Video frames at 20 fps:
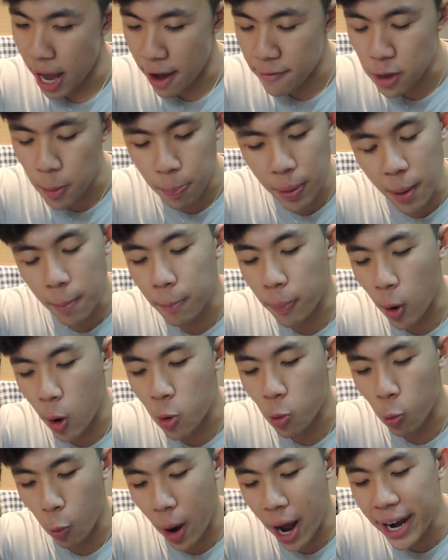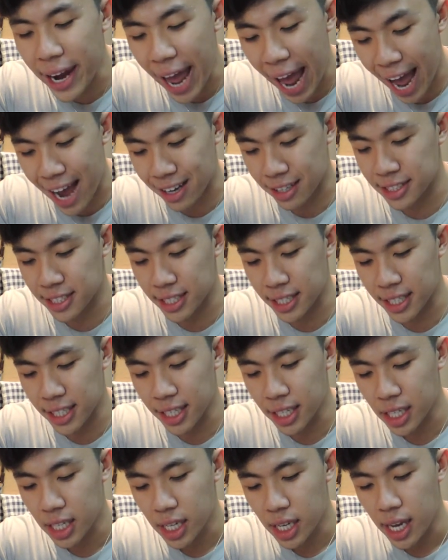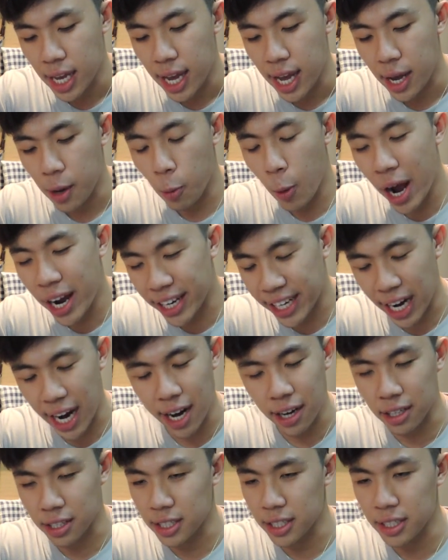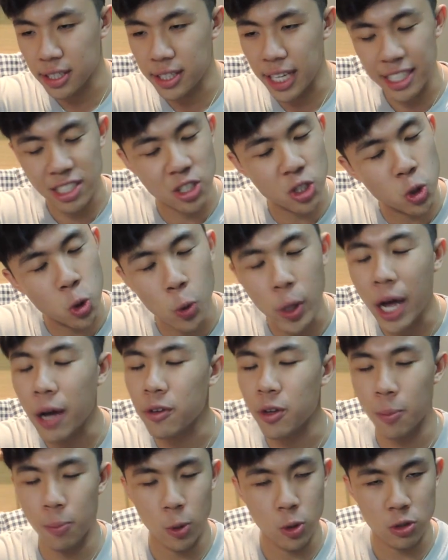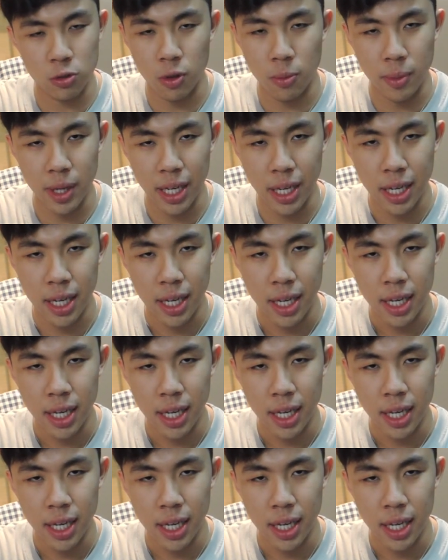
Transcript: I have to pinpoint one actor, one character that stood out the most for me.